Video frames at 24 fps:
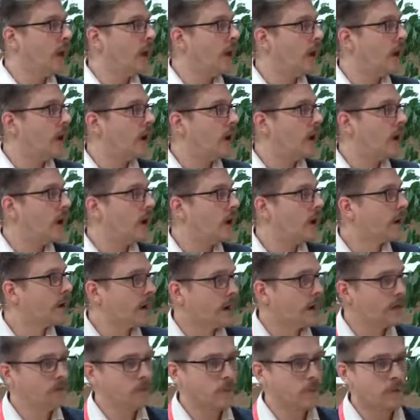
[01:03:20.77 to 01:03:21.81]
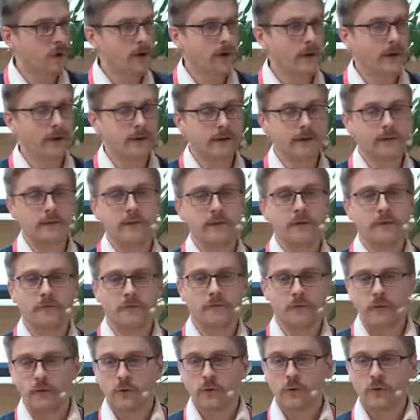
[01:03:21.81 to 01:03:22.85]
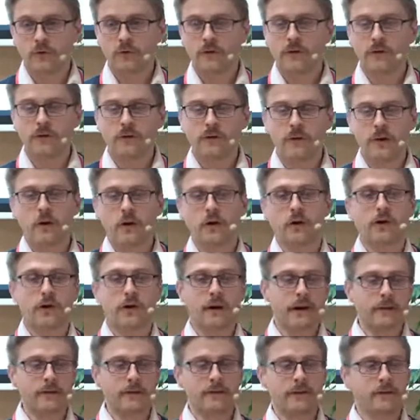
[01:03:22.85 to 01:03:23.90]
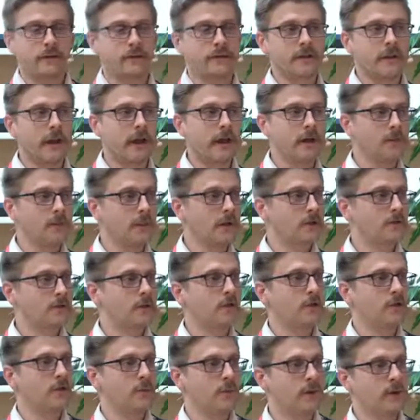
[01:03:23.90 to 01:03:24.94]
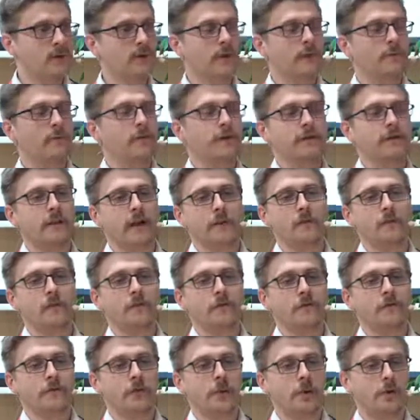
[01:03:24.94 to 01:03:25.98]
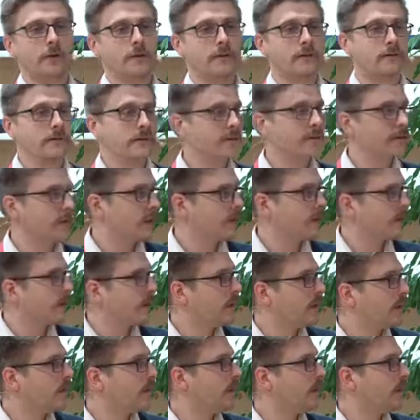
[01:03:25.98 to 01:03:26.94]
can work in food or entertainment or whatever type of a journalistic